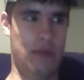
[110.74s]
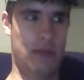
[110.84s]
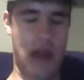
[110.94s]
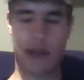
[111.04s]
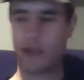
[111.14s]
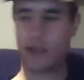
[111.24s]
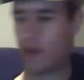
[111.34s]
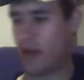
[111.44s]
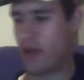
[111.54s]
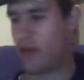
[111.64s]
next
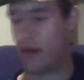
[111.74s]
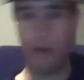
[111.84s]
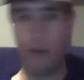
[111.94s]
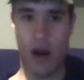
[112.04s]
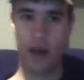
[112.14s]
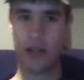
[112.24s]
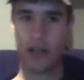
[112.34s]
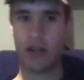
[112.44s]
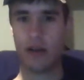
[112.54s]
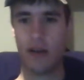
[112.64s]
month in
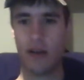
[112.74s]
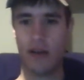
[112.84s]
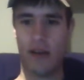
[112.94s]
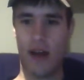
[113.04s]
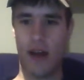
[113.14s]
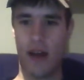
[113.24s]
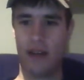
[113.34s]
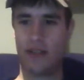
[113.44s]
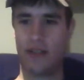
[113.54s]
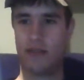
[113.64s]
March, and
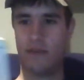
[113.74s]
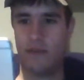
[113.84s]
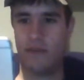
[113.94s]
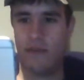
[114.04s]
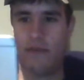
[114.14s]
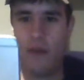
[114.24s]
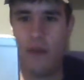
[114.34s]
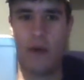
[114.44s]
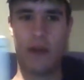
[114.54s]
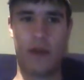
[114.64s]
it's
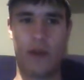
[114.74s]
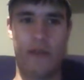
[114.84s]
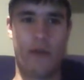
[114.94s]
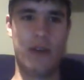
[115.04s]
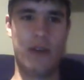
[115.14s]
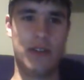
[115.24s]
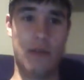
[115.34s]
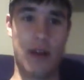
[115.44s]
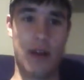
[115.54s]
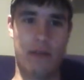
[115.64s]
February 24th. So
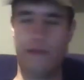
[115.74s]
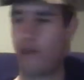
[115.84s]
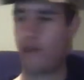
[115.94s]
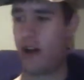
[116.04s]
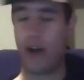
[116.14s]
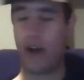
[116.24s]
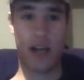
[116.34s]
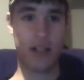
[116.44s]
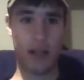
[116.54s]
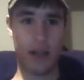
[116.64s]
me and a friend are
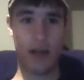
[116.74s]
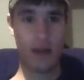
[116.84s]
actually